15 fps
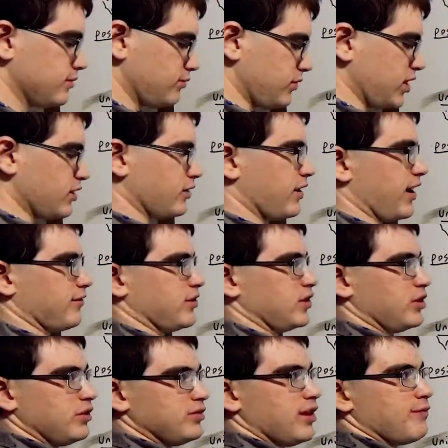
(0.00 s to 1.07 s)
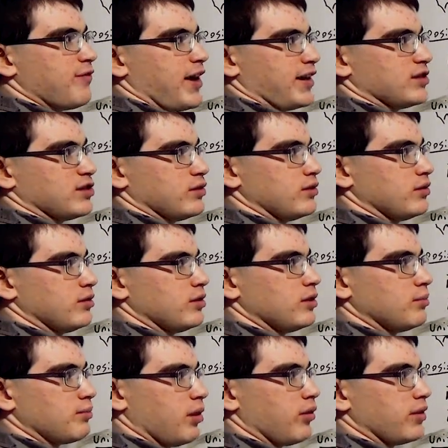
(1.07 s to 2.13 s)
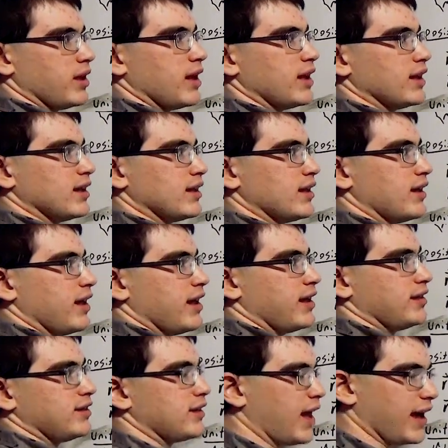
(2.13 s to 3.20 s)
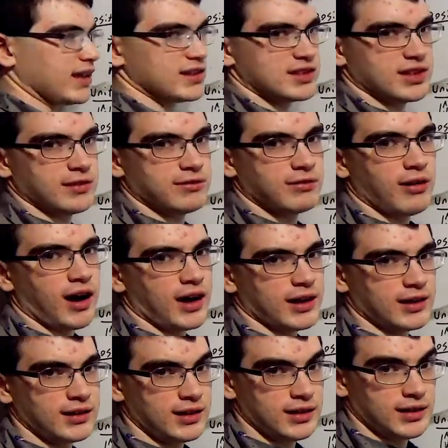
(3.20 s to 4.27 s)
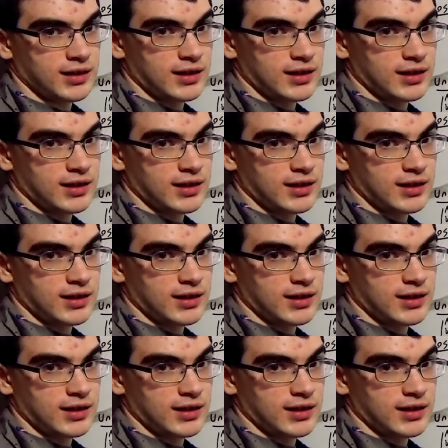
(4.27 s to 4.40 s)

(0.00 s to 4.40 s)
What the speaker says: We could have a unit vector pointing in negative y